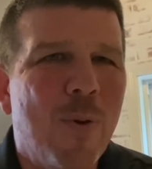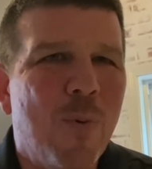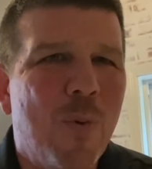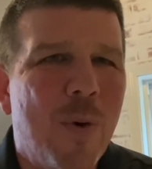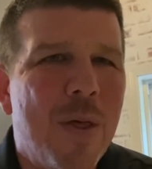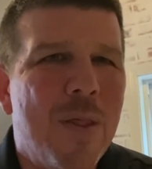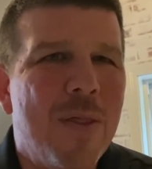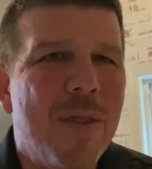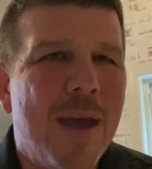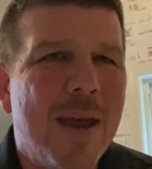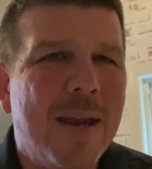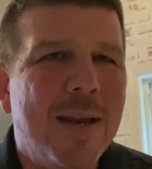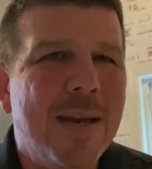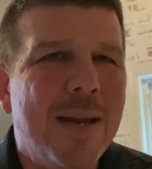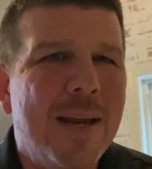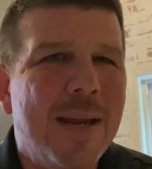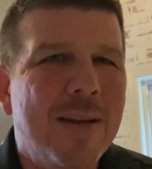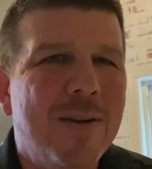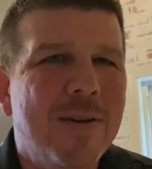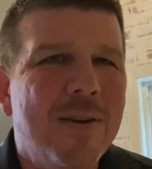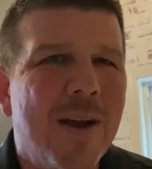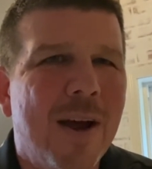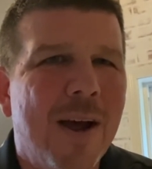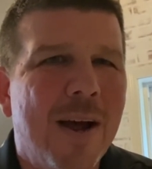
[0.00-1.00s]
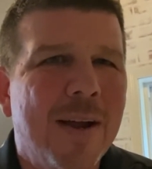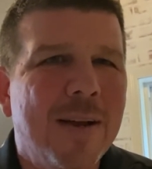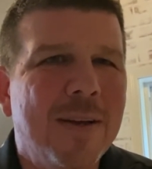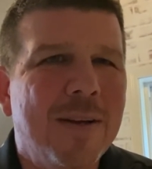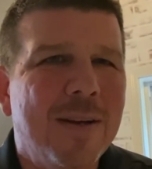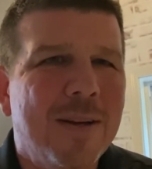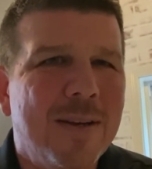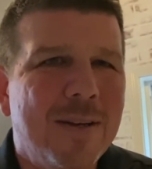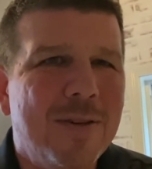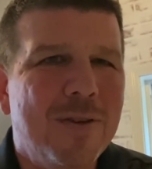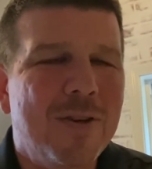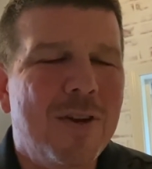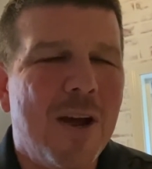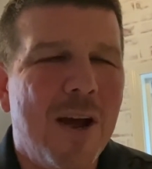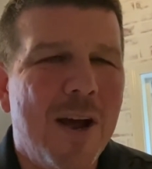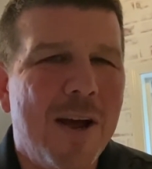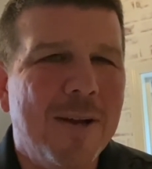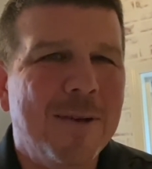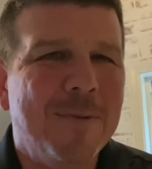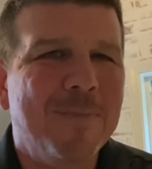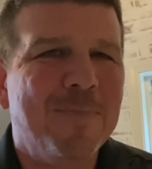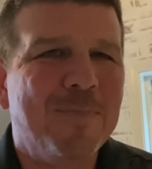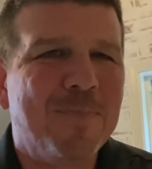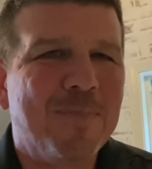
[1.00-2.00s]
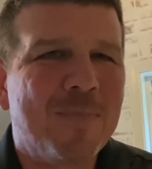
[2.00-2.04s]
what they need done, done.